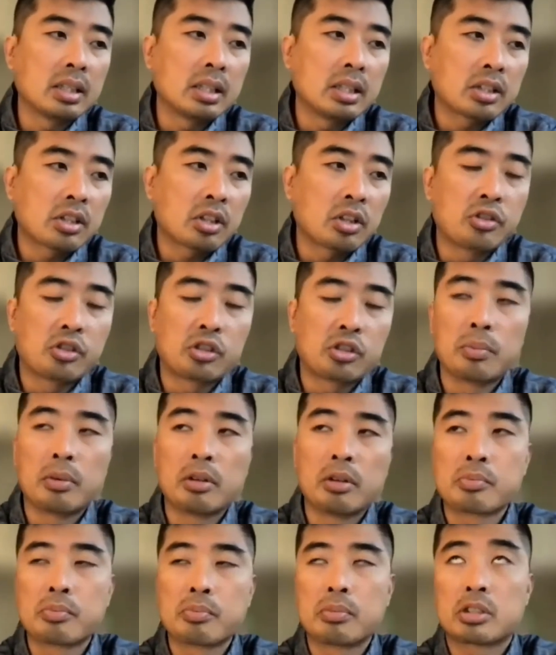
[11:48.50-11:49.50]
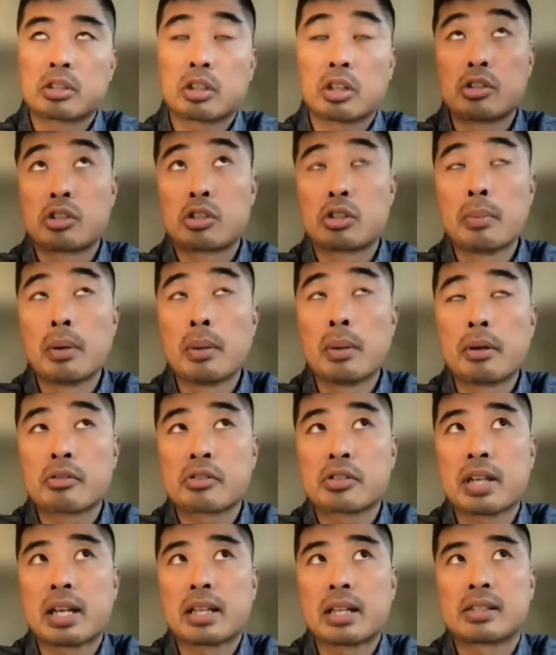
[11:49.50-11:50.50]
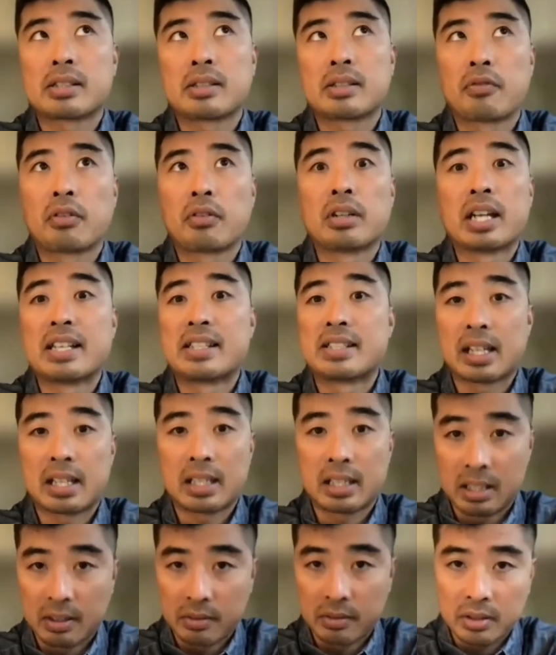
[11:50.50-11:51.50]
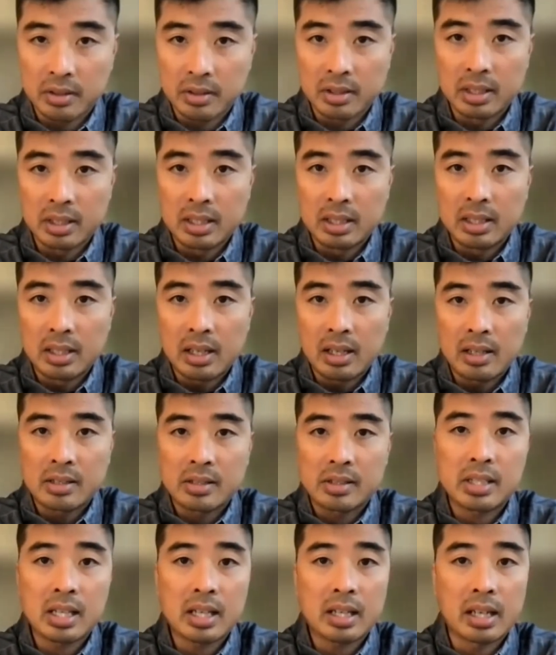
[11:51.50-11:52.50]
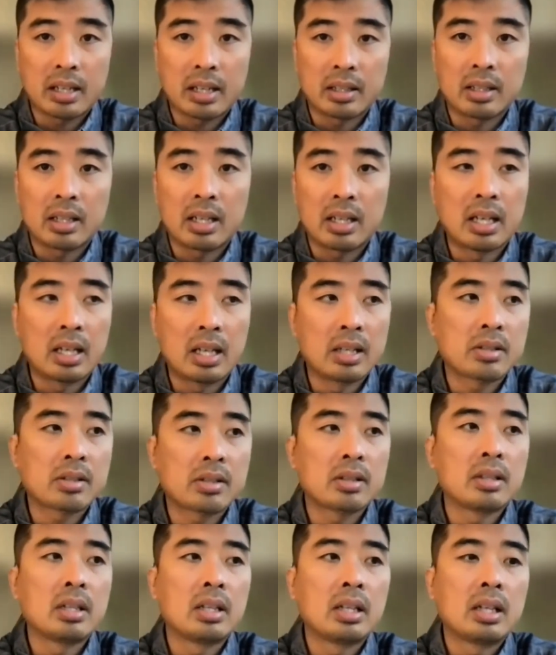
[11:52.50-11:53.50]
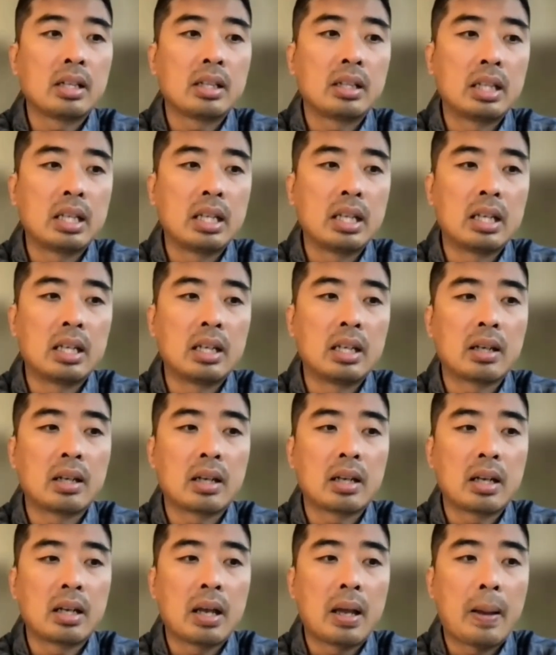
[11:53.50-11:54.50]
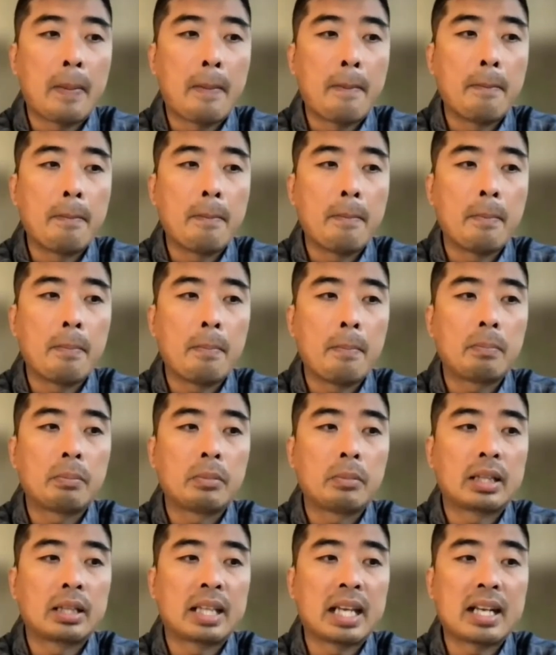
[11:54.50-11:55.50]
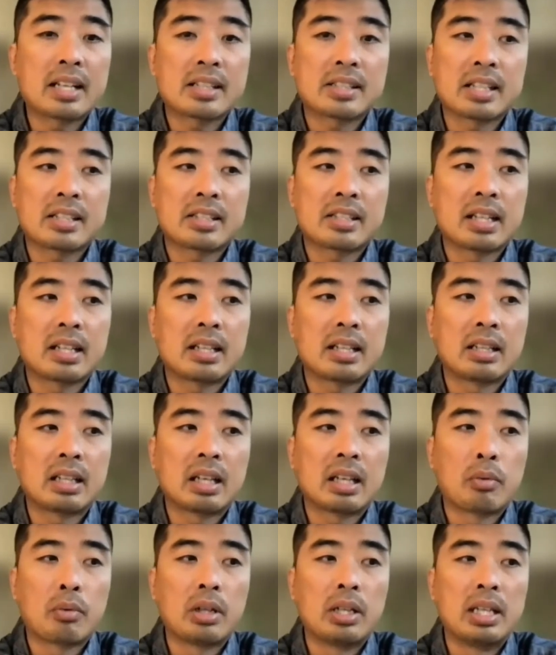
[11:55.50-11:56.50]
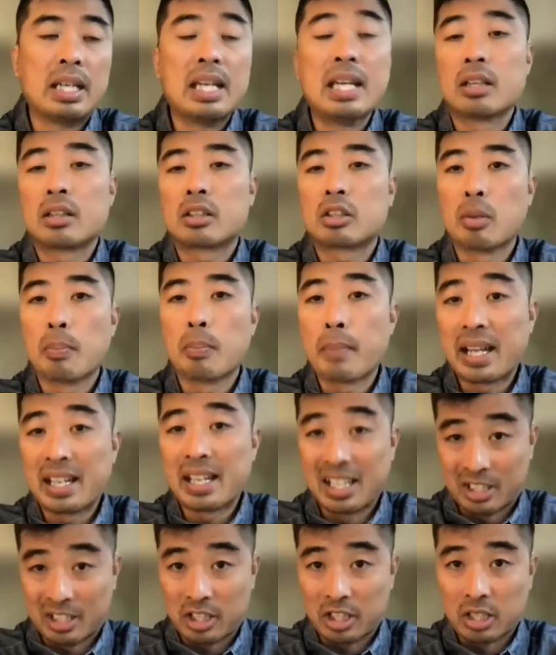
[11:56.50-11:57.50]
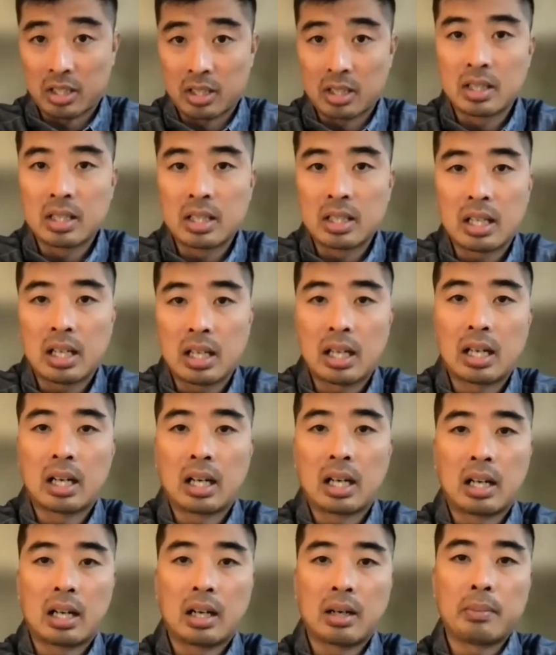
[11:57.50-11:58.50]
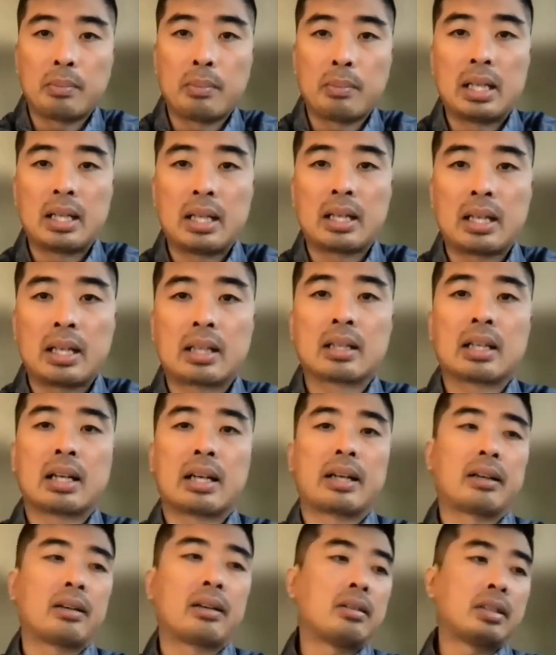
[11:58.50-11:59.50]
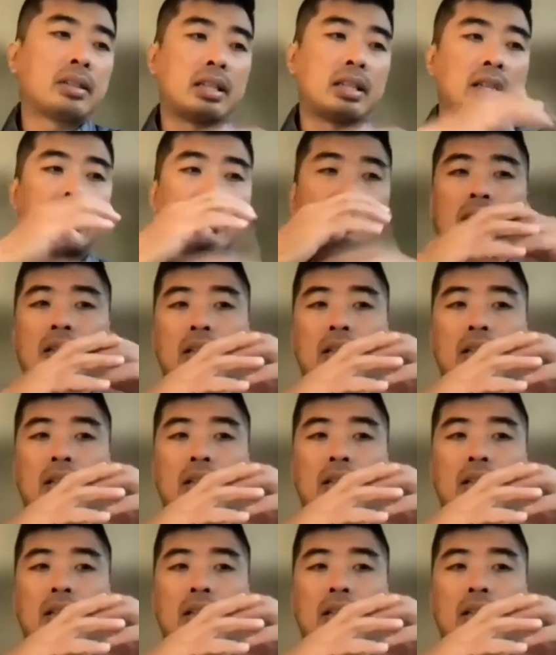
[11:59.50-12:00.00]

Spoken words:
consumable sets for the executives. Second is the data sets that we need to manage, meaning like all the